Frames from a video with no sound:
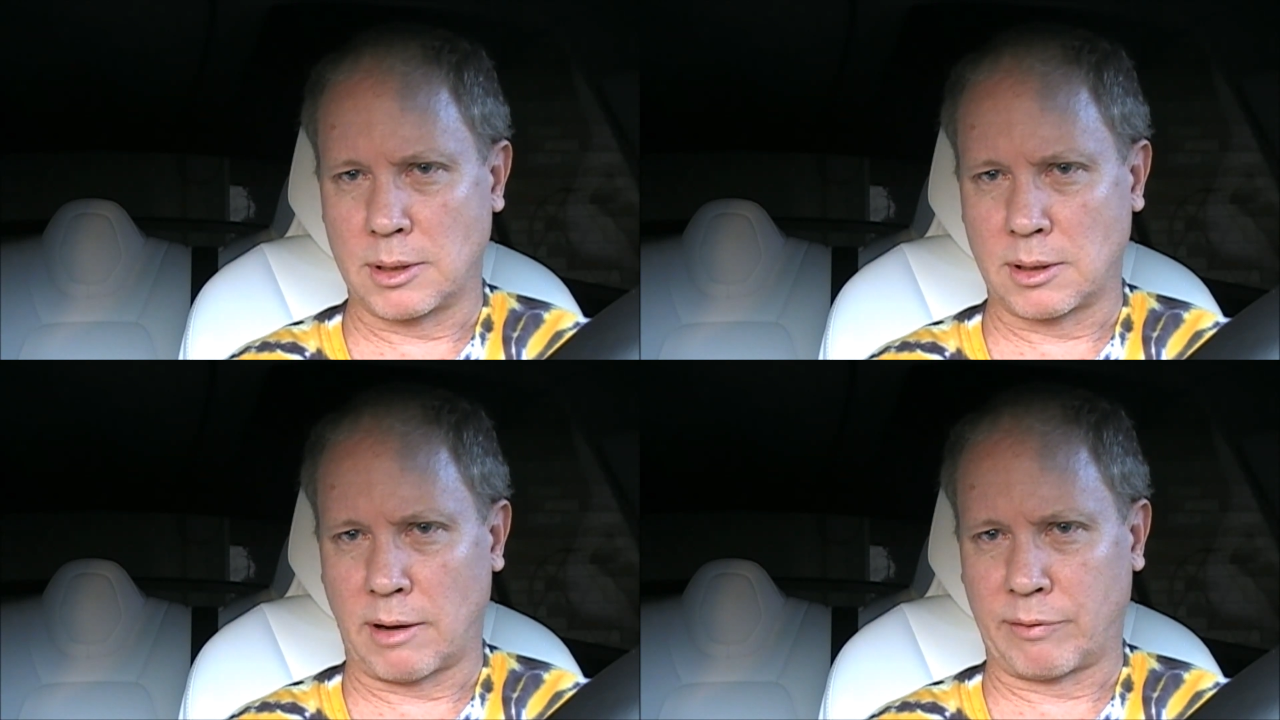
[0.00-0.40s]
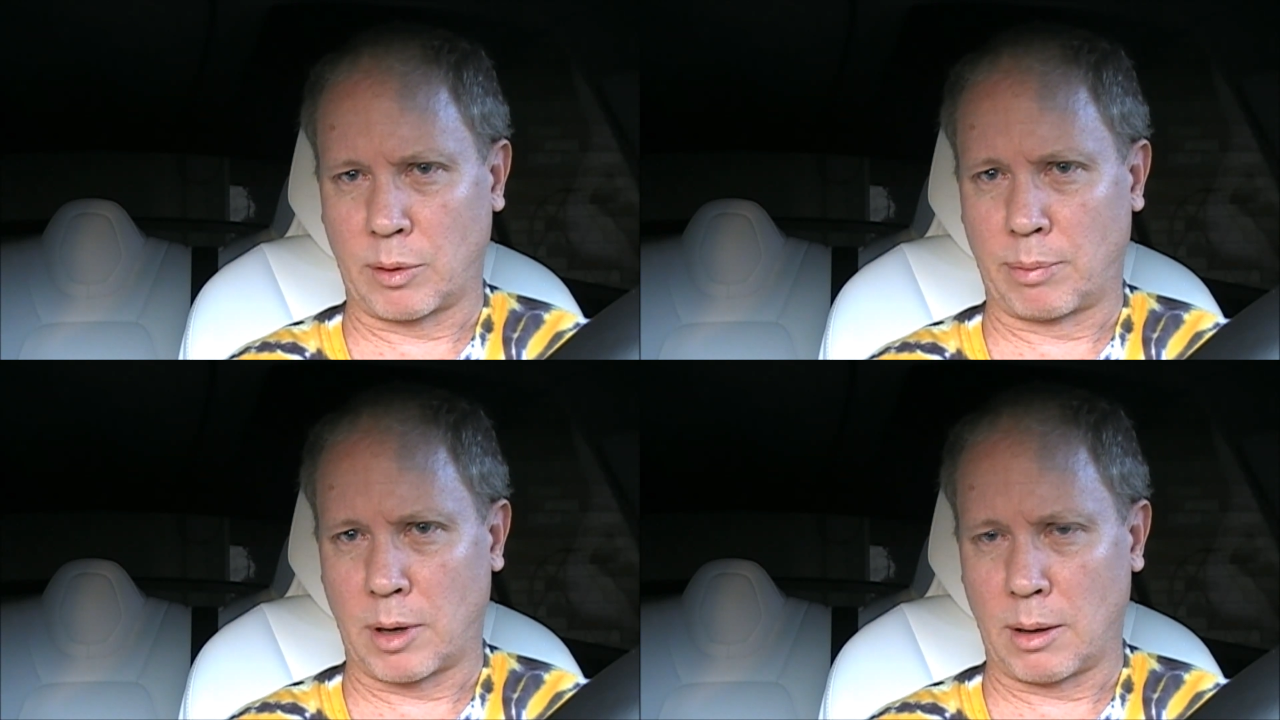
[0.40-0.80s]
a
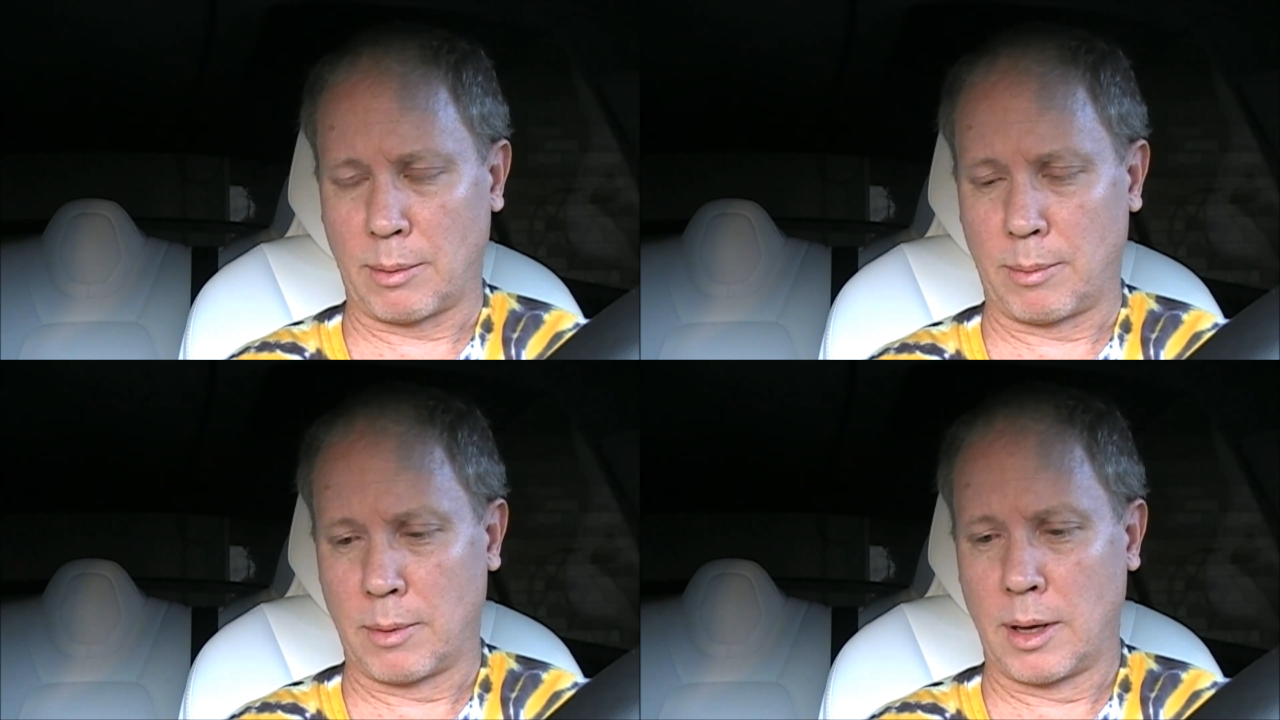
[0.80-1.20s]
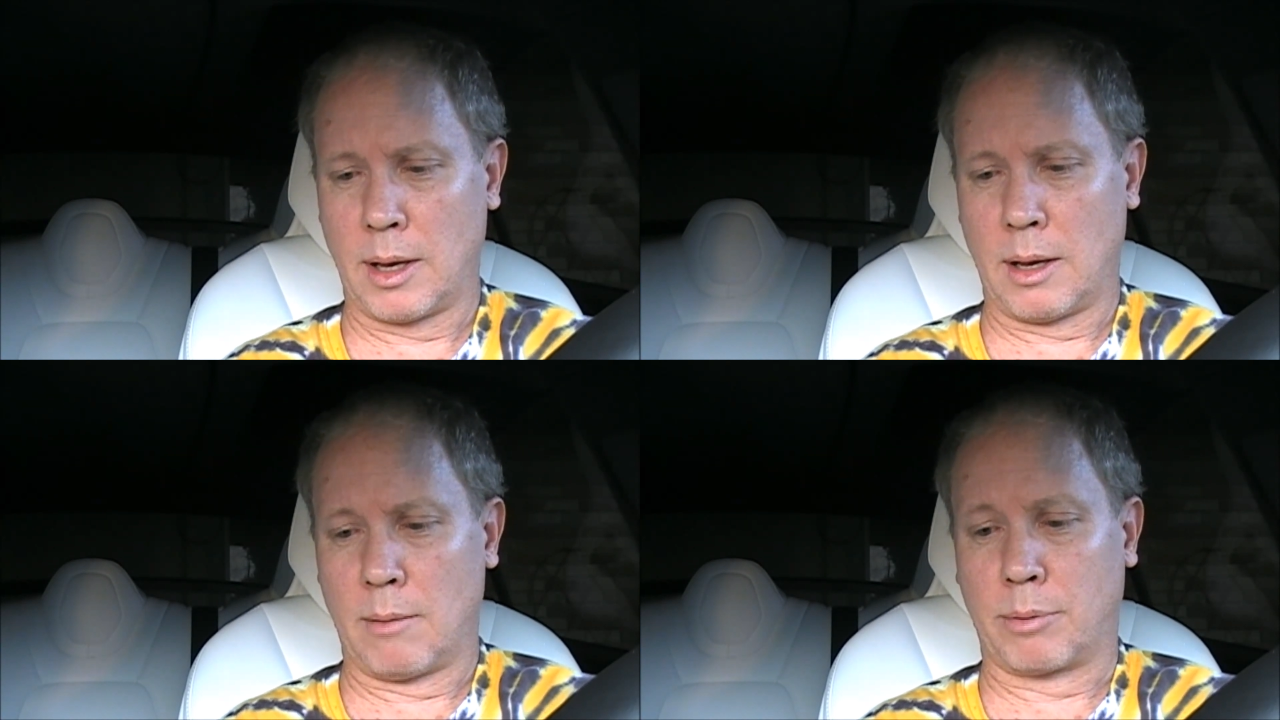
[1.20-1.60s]
software
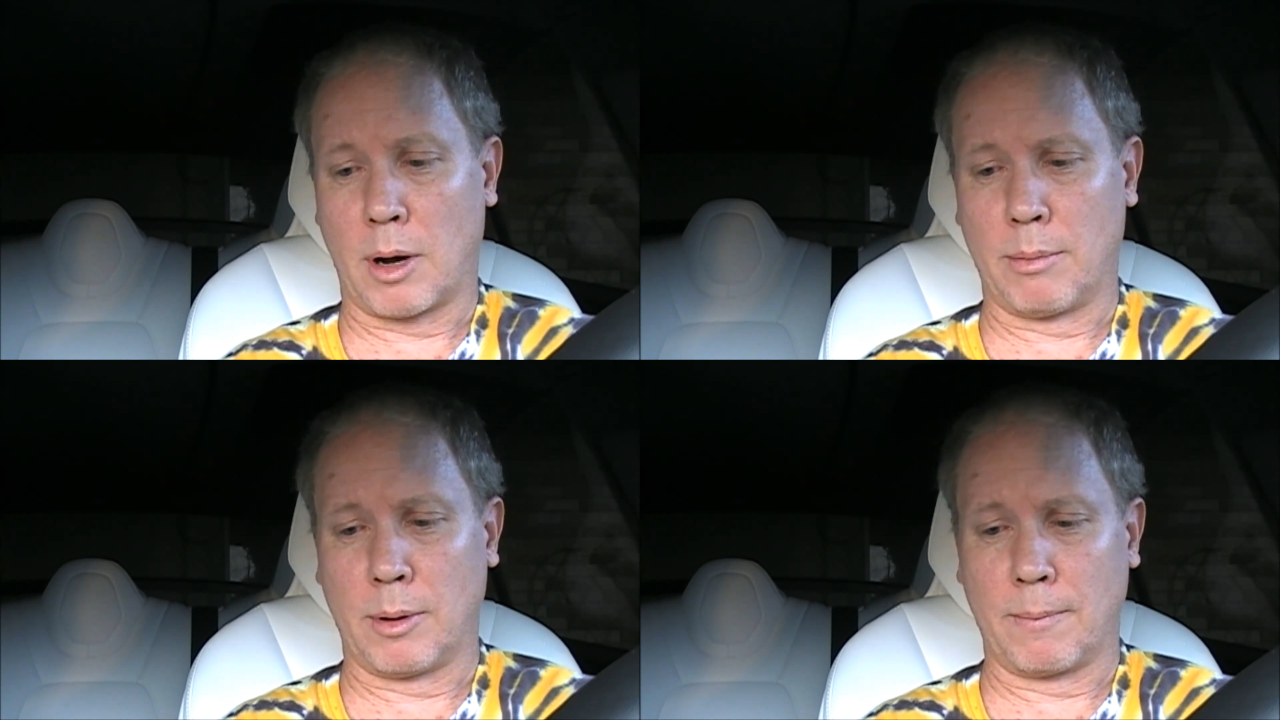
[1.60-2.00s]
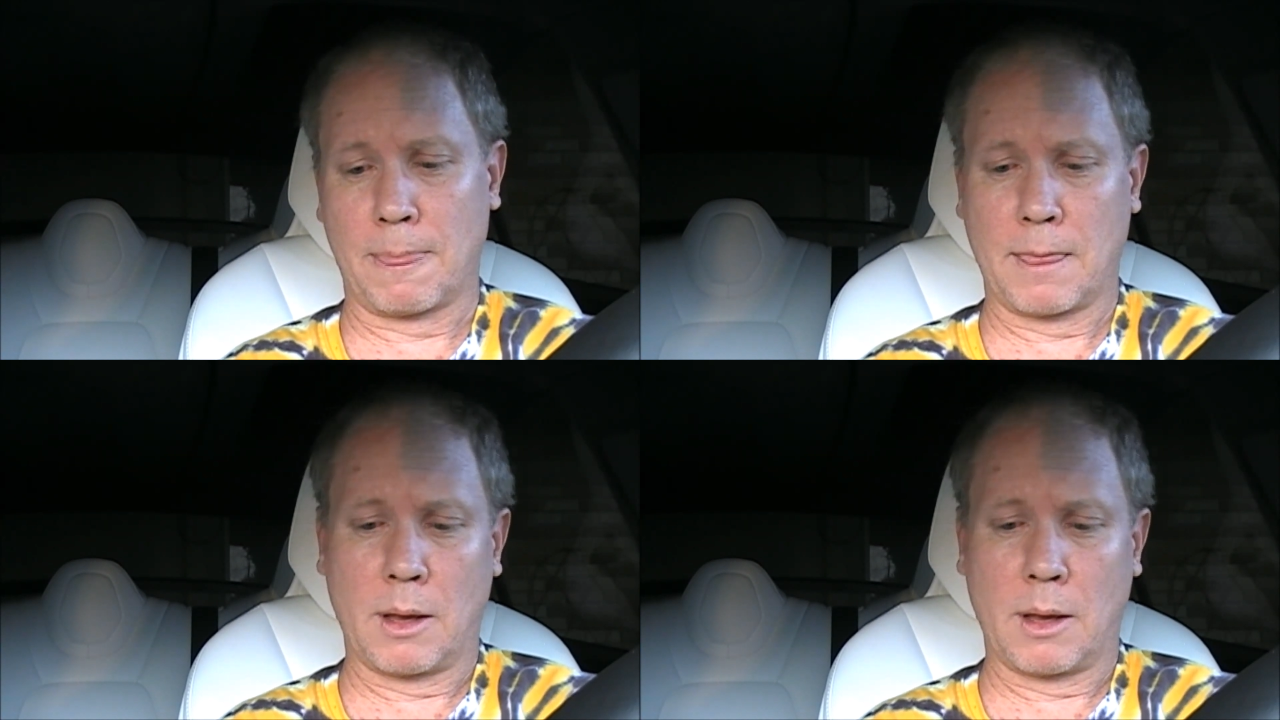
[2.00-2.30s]
problem.